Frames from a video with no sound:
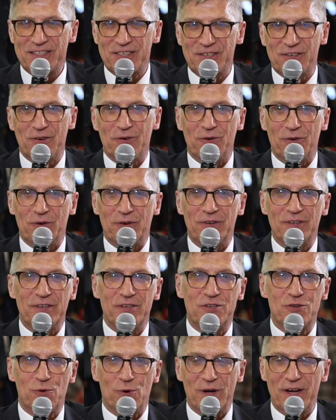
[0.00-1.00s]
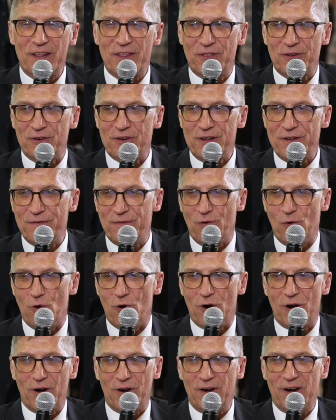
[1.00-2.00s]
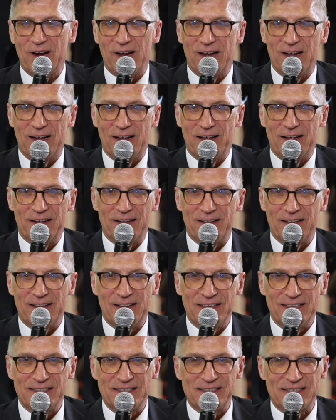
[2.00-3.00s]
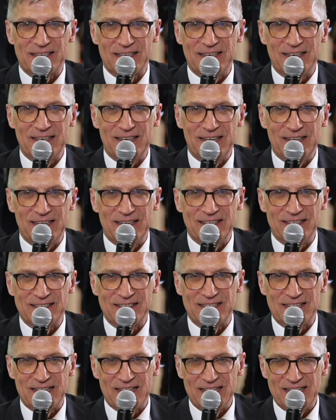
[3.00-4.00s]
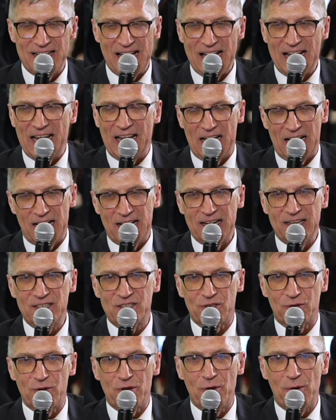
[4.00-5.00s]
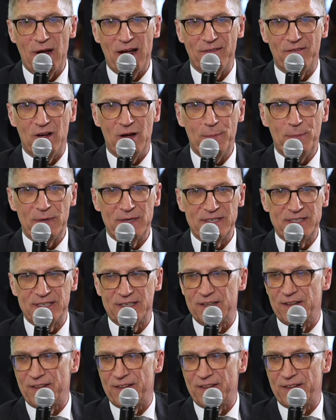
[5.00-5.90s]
So 2034 is the deadline. So you have up until